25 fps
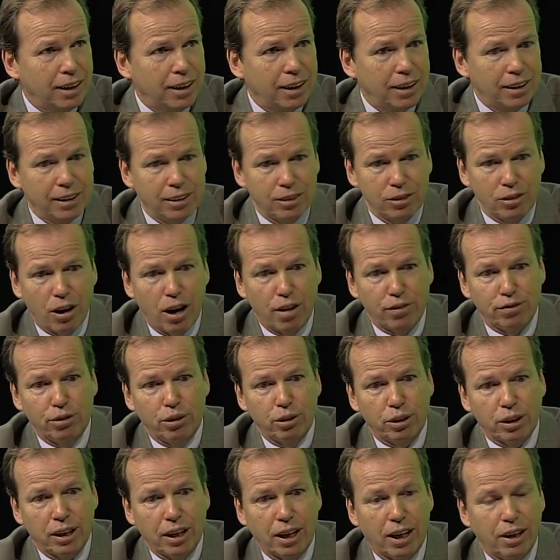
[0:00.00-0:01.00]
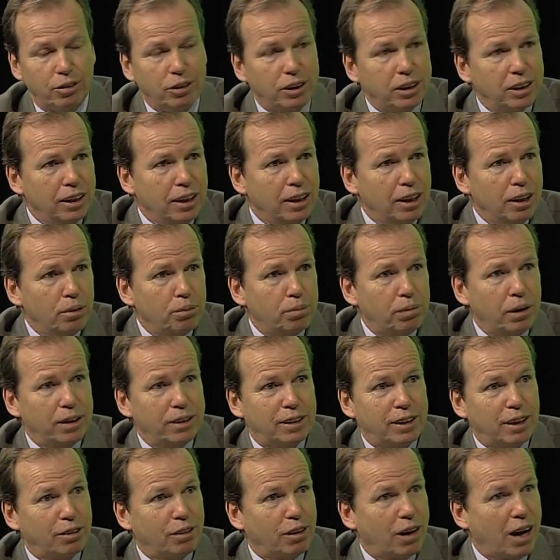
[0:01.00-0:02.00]
in Norfolk County. But
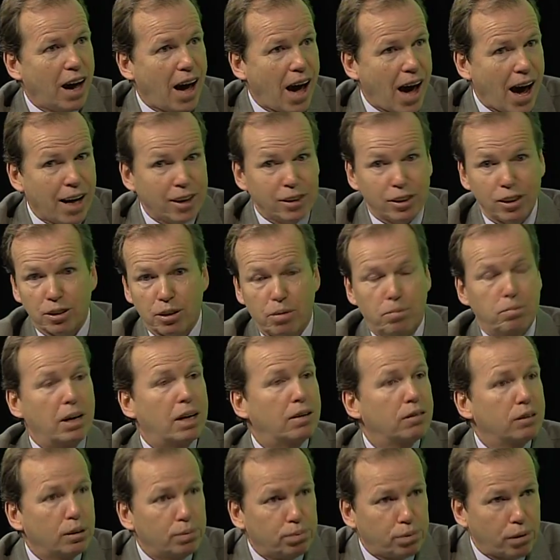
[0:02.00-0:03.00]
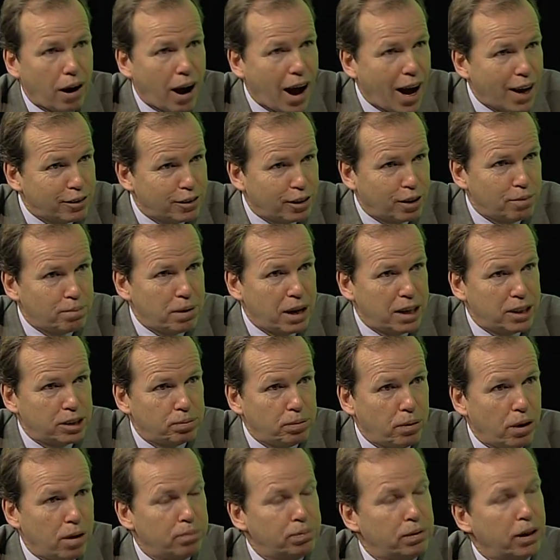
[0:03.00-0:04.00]
there are actors, Mary Pratt, the
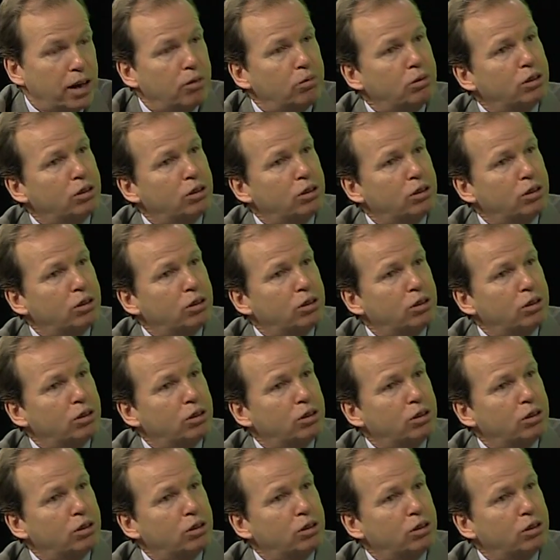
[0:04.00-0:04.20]
baseball player.